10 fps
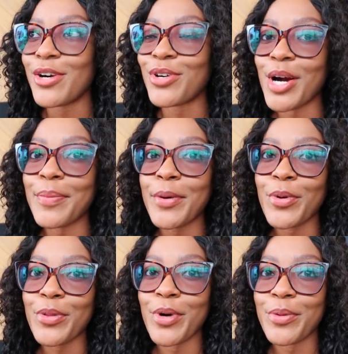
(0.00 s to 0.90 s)
We'll come up
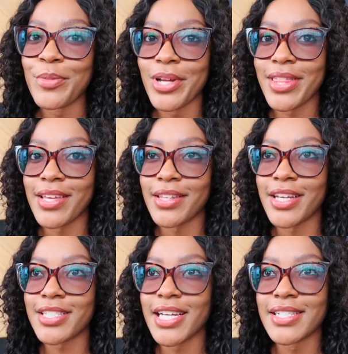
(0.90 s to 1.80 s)
with one more thing
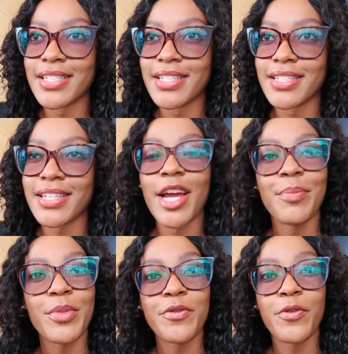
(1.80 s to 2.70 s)
that she has to
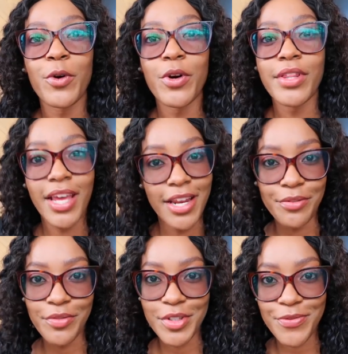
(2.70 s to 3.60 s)
decide before the end
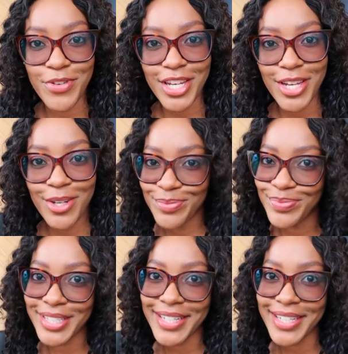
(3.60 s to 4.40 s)
of this video, so